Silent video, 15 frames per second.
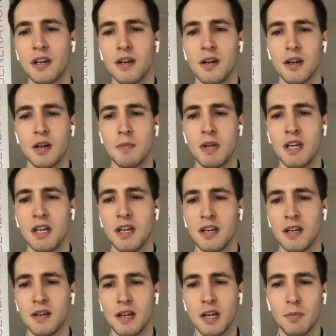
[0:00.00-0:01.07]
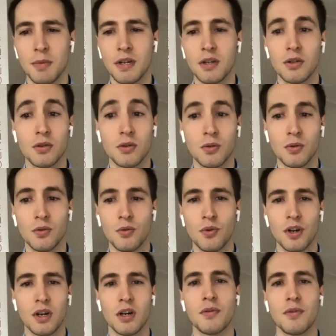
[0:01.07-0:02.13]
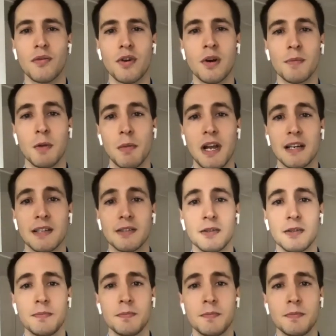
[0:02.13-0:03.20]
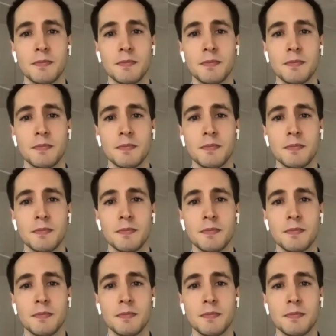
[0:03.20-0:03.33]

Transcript: the economy, and helping to recover from the blast?